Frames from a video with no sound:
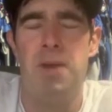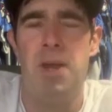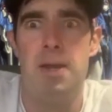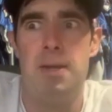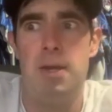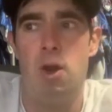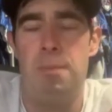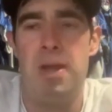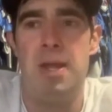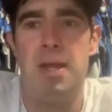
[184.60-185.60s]
And,
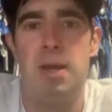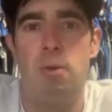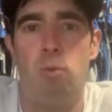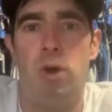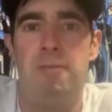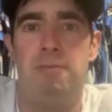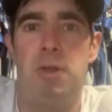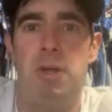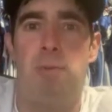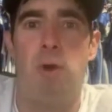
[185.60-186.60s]
working
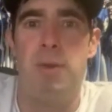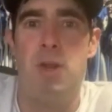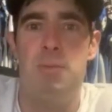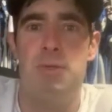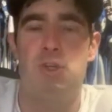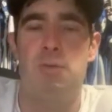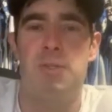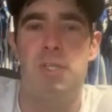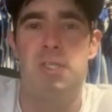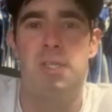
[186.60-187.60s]
for the Department of Human
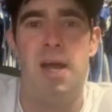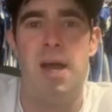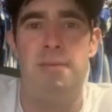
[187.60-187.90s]
Services,